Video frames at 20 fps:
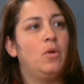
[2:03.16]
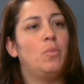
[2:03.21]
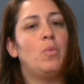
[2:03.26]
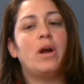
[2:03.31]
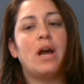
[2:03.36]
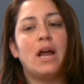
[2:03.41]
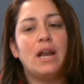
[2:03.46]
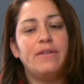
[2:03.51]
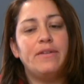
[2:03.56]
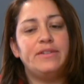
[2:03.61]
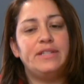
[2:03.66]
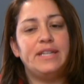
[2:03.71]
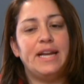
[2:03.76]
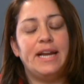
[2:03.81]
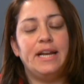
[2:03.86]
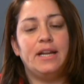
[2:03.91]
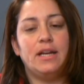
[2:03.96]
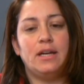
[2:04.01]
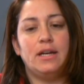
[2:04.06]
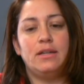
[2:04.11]
what kind of
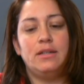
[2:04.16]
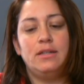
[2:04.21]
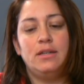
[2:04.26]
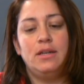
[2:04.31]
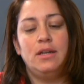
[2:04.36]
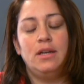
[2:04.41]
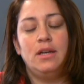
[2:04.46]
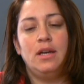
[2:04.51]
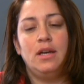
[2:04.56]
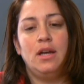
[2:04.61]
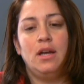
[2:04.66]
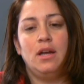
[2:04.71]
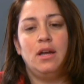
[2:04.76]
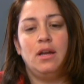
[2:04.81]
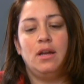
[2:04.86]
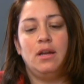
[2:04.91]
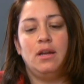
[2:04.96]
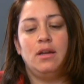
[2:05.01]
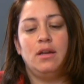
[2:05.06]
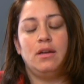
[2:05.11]
data
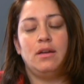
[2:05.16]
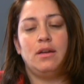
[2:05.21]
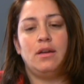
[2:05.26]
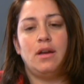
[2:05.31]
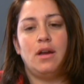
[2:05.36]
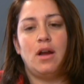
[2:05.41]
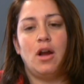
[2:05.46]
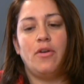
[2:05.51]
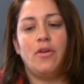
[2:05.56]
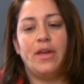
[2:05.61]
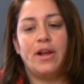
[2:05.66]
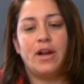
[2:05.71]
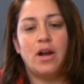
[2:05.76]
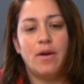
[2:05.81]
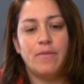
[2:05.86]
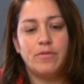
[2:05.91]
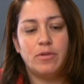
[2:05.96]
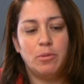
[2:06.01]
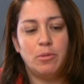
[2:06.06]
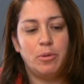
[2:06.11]
are they
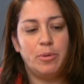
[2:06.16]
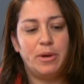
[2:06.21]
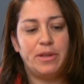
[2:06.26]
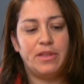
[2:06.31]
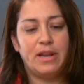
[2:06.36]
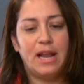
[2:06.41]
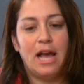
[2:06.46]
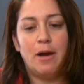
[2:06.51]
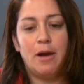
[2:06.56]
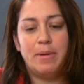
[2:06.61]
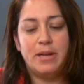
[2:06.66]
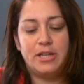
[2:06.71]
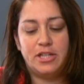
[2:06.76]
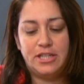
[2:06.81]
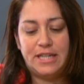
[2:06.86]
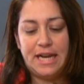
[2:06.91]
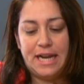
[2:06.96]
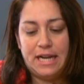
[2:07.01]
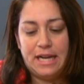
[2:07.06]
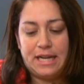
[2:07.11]
comfortable with, and how
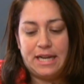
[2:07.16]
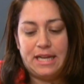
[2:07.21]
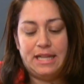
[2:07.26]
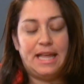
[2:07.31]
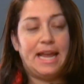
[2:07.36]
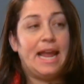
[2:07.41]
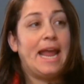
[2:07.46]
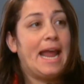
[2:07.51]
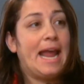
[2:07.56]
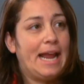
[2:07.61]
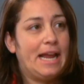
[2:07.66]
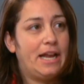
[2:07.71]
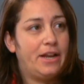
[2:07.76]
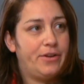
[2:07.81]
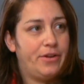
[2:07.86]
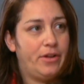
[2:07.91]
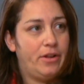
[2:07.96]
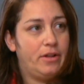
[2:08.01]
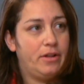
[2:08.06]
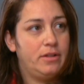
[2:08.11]
much data can they
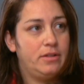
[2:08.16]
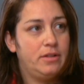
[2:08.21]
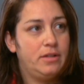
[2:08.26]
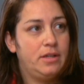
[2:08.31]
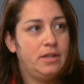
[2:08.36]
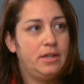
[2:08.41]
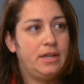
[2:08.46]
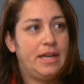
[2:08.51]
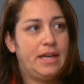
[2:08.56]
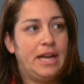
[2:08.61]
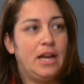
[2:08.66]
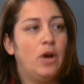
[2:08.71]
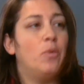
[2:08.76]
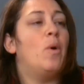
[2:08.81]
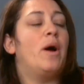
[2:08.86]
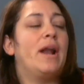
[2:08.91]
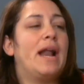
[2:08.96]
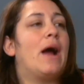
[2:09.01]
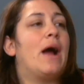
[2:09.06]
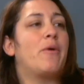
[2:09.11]
handle in a
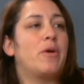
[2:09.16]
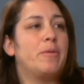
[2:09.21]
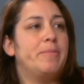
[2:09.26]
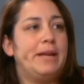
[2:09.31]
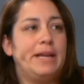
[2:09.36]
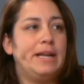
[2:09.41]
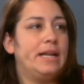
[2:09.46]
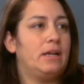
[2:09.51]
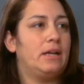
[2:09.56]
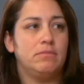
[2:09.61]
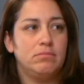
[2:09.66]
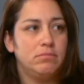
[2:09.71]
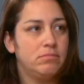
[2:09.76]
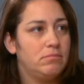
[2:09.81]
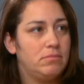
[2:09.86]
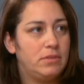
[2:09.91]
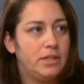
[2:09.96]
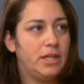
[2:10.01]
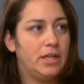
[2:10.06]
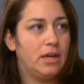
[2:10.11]
one-hour meeting.
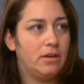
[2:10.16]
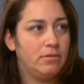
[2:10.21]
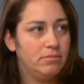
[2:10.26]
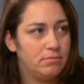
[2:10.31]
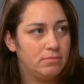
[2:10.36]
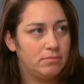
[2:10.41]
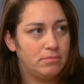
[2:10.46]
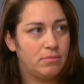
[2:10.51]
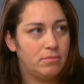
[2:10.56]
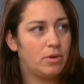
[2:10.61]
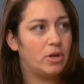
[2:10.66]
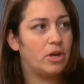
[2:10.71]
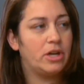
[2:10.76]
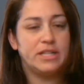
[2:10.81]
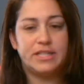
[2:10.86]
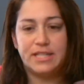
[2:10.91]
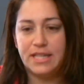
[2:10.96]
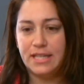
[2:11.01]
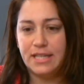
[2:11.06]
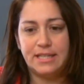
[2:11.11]
You know, we're going
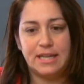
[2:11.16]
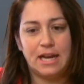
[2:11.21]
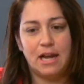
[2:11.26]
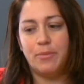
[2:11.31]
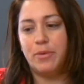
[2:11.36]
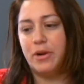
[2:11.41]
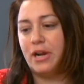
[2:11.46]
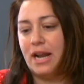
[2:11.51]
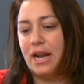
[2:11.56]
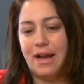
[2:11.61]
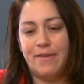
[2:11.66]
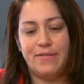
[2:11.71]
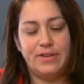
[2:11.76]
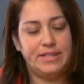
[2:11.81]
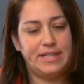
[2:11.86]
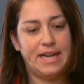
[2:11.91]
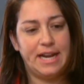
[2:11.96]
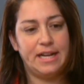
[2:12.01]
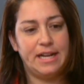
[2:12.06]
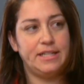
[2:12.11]
to sit down, we're going to have a
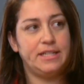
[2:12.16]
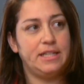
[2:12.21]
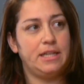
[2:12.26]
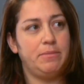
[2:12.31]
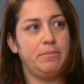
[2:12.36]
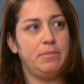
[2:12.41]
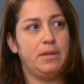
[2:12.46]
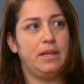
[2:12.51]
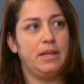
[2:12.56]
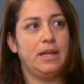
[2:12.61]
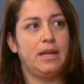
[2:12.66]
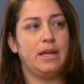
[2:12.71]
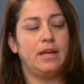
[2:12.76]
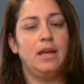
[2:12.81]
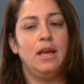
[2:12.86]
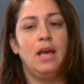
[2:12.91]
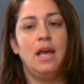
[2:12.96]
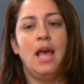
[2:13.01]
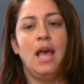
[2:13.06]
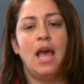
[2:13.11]
data team
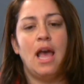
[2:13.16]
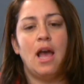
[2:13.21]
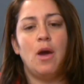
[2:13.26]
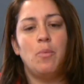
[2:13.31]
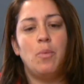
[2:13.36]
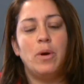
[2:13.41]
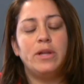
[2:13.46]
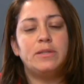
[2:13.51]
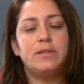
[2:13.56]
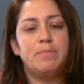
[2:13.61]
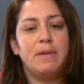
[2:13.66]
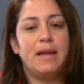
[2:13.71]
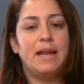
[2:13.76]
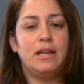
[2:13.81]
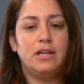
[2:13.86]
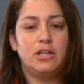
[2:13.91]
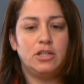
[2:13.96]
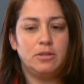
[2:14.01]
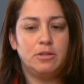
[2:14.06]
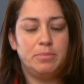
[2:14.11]
meeting, and what's
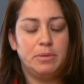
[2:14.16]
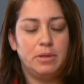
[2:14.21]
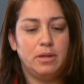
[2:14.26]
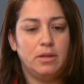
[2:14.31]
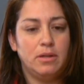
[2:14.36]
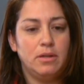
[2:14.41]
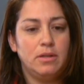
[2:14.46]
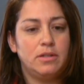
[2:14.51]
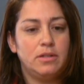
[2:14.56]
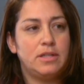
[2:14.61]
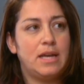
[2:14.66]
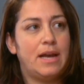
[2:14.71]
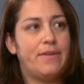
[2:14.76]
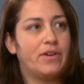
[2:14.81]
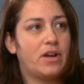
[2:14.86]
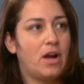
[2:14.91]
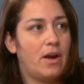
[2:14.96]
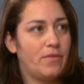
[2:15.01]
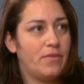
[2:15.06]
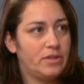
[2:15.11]
manageable to
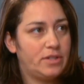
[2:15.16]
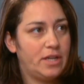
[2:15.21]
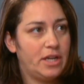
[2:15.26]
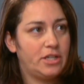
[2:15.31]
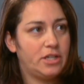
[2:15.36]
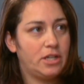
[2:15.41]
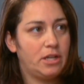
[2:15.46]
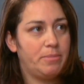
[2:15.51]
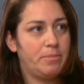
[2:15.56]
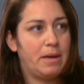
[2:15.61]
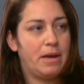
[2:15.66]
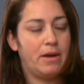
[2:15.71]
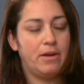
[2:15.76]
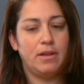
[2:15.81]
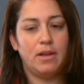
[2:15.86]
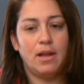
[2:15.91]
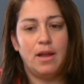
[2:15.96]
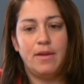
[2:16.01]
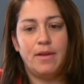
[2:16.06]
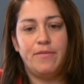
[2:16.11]
have a conversation
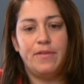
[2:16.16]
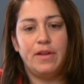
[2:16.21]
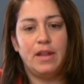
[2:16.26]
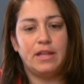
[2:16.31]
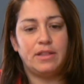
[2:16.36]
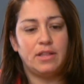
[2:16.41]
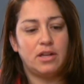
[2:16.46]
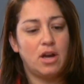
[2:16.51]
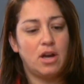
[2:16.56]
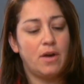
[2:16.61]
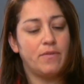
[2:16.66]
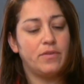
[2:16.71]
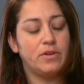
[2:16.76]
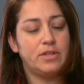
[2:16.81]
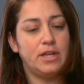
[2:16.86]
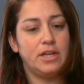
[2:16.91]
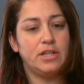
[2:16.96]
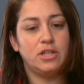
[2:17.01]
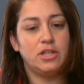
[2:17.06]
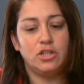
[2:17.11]
about. I feel like the
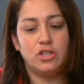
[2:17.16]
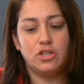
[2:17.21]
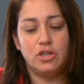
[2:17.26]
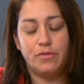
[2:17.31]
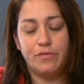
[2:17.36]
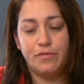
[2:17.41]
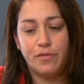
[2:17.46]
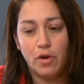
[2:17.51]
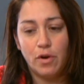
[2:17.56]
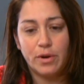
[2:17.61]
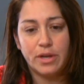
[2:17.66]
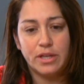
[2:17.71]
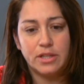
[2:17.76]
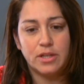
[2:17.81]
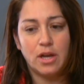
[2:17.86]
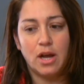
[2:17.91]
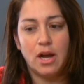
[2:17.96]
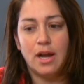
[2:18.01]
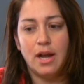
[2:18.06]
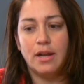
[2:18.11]
conversation should
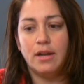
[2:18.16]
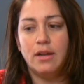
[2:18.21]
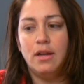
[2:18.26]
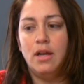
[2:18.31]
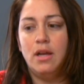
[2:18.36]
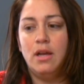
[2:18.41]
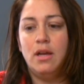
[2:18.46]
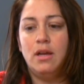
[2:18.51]
focus on